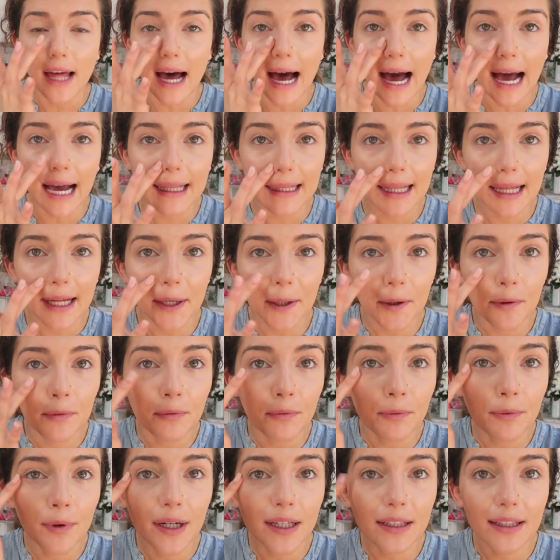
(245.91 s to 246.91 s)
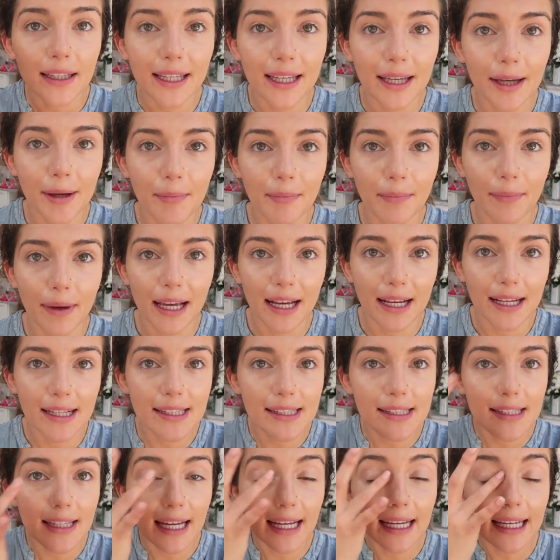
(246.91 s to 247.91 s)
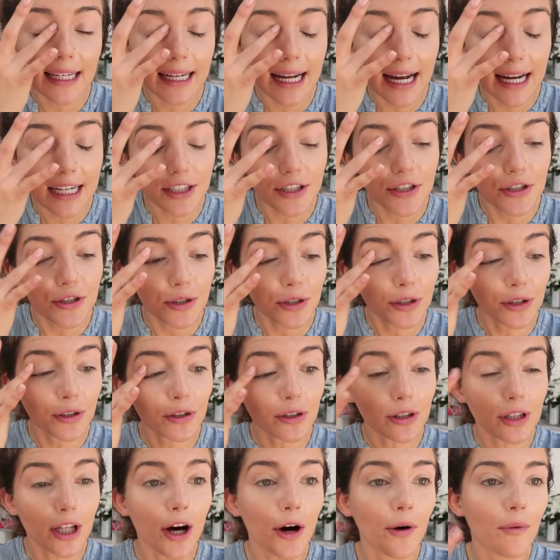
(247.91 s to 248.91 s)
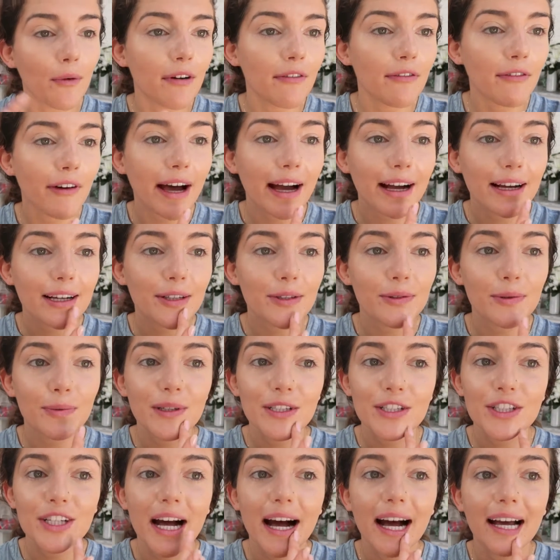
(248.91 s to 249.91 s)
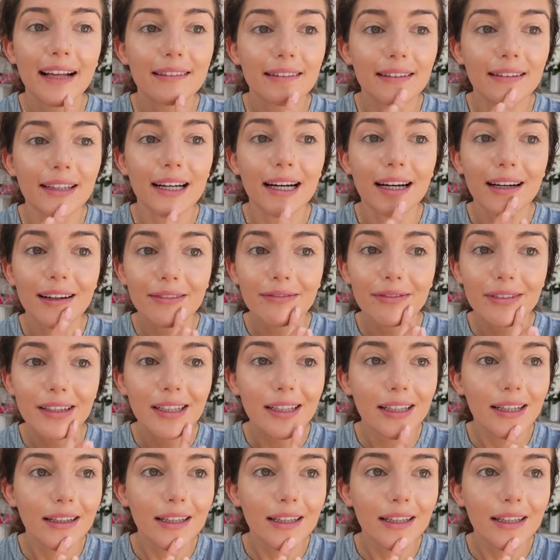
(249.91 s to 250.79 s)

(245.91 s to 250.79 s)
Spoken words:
the highlighter really makes like an extra glow effect, which I love.